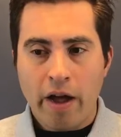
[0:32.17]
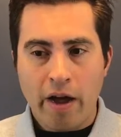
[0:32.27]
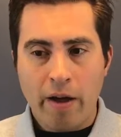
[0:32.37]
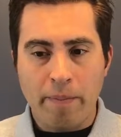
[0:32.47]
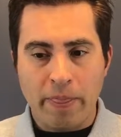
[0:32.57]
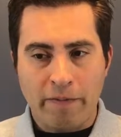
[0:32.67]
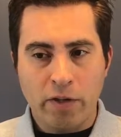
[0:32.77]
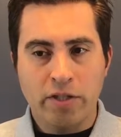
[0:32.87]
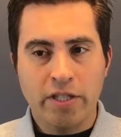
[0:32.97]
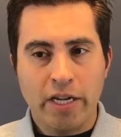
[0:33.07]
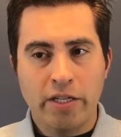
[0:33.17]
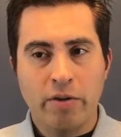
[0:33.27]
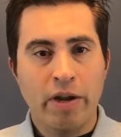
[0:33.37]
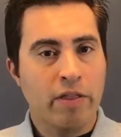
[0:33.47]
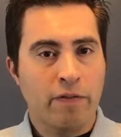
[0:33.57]
If you decide to
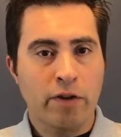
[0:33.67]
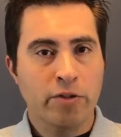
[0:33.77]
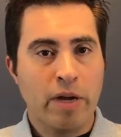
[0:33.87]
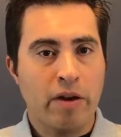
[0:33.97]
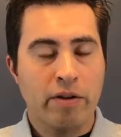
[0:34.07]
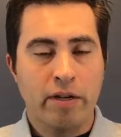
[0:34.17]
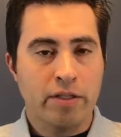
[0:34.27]
go down the first route,